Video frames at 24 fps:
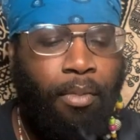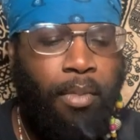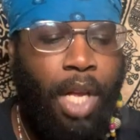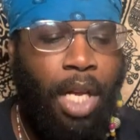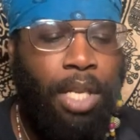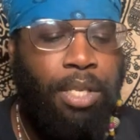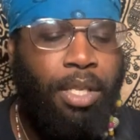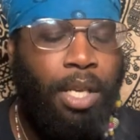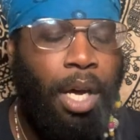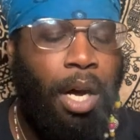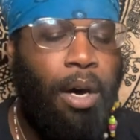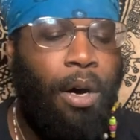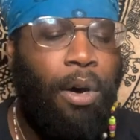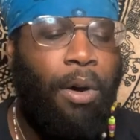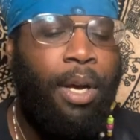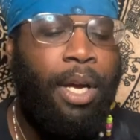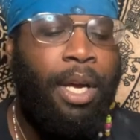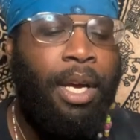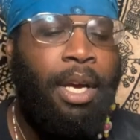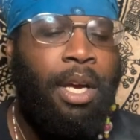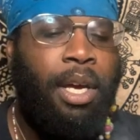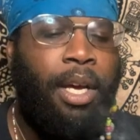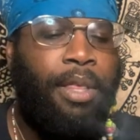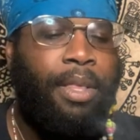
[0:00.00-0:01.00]
So
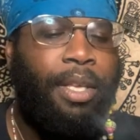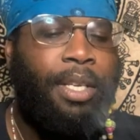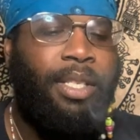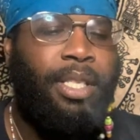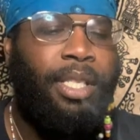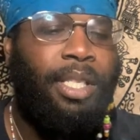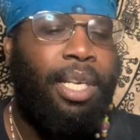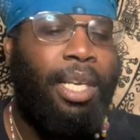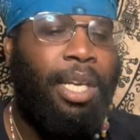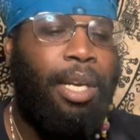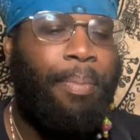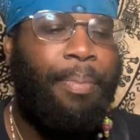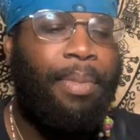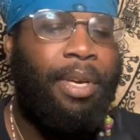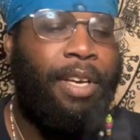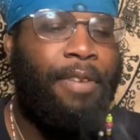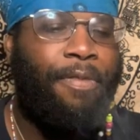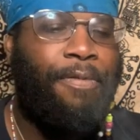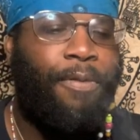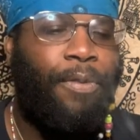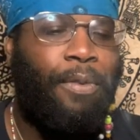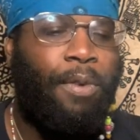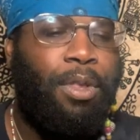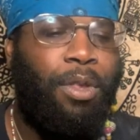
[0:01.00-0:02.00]
this is going to
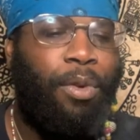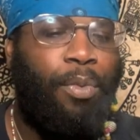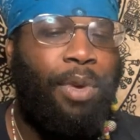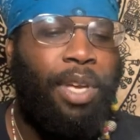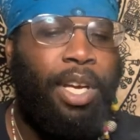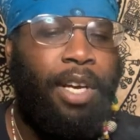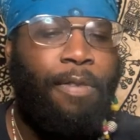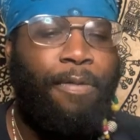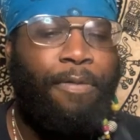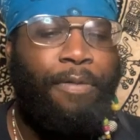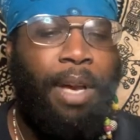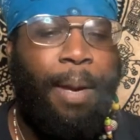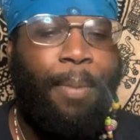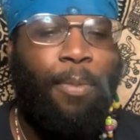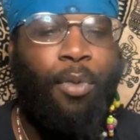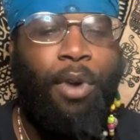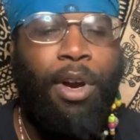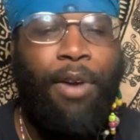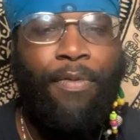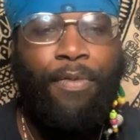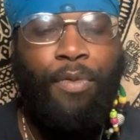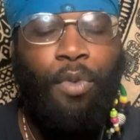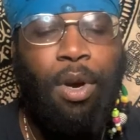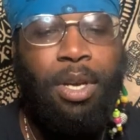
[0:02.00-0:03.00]
be for the week of
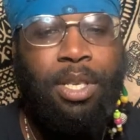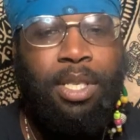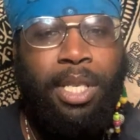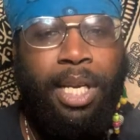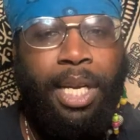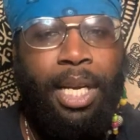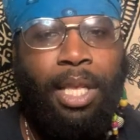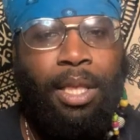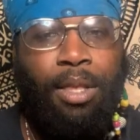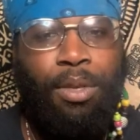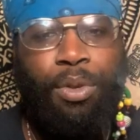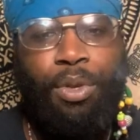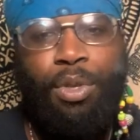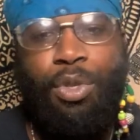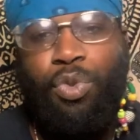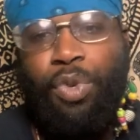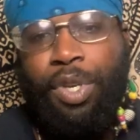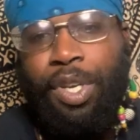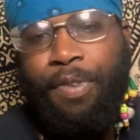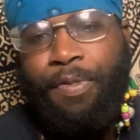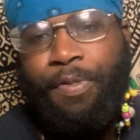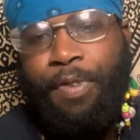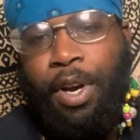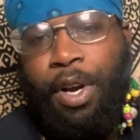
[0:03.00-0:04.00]
February 14th through the
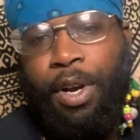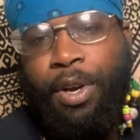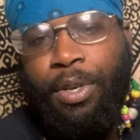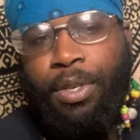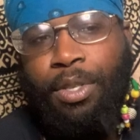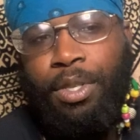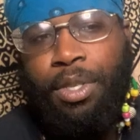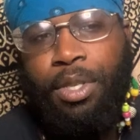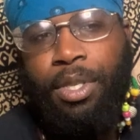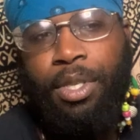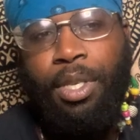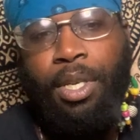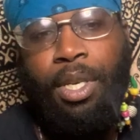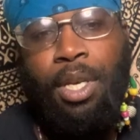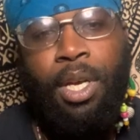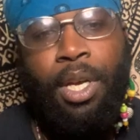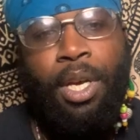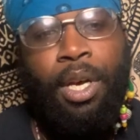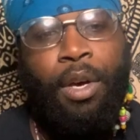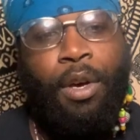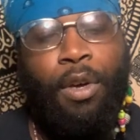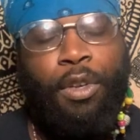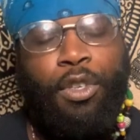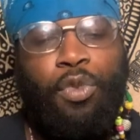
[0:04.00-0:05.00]
21st,
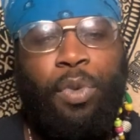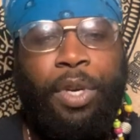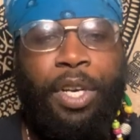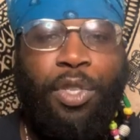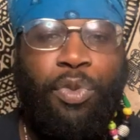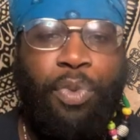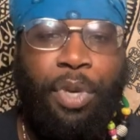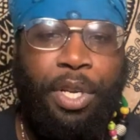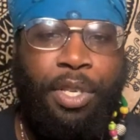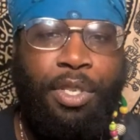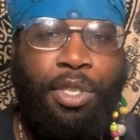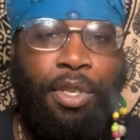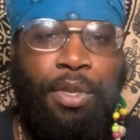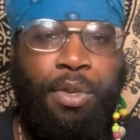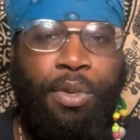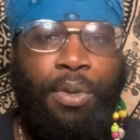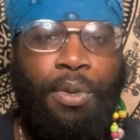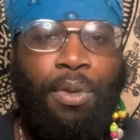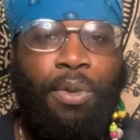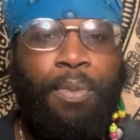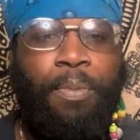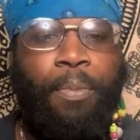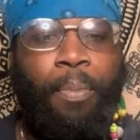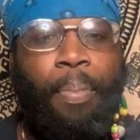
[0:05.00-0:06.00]

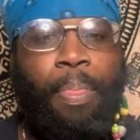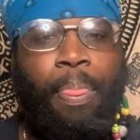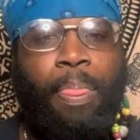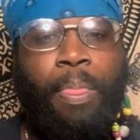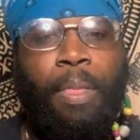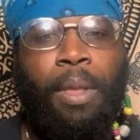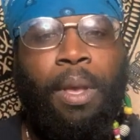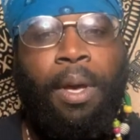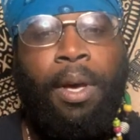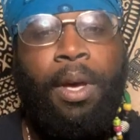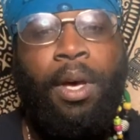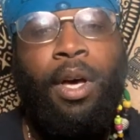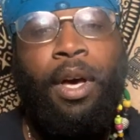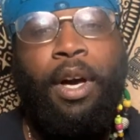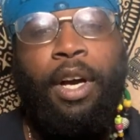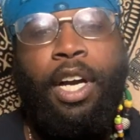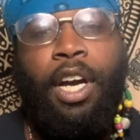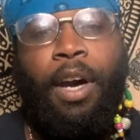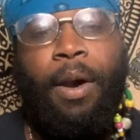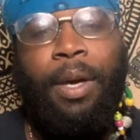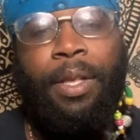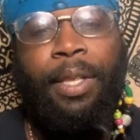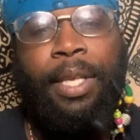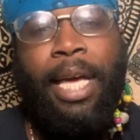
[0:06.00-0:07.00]
2022.
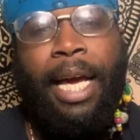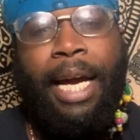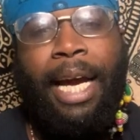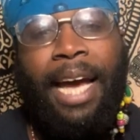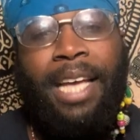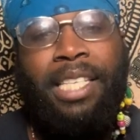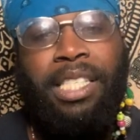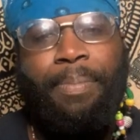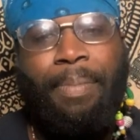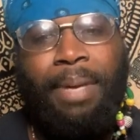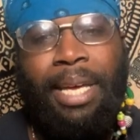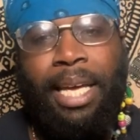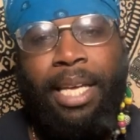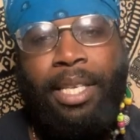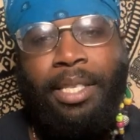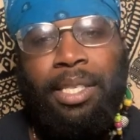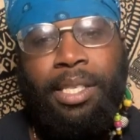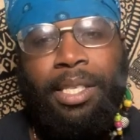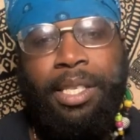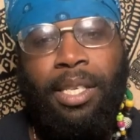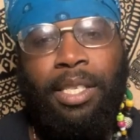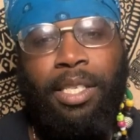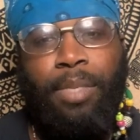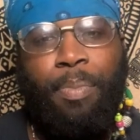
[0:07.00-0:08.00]
Currently, I got some
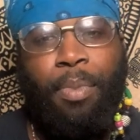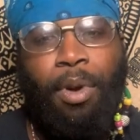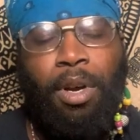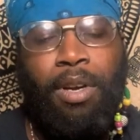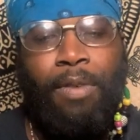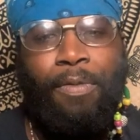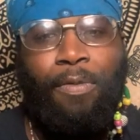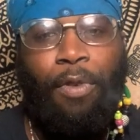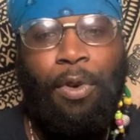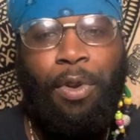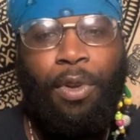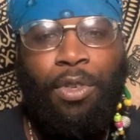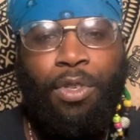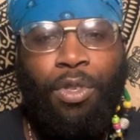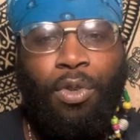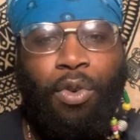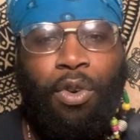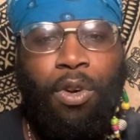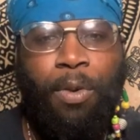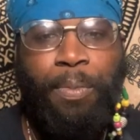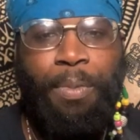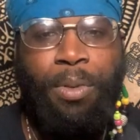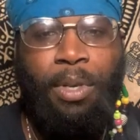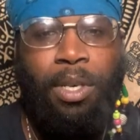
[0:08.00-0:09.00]
incense burning for you,
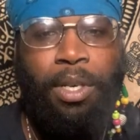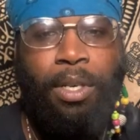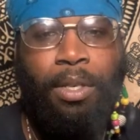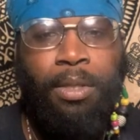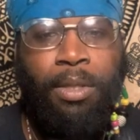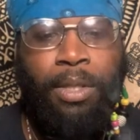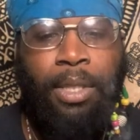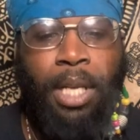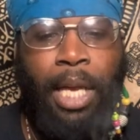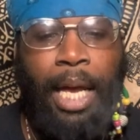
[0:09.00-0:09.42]
Scorpio.